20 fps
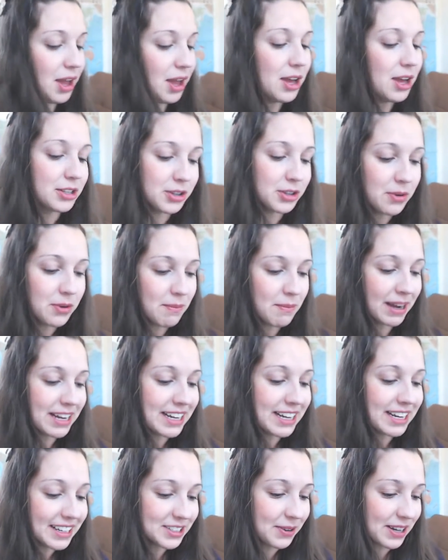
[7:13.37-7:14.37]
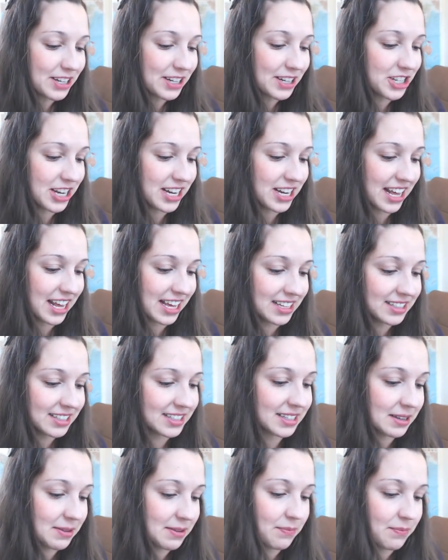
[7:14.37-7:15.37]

So my next question is,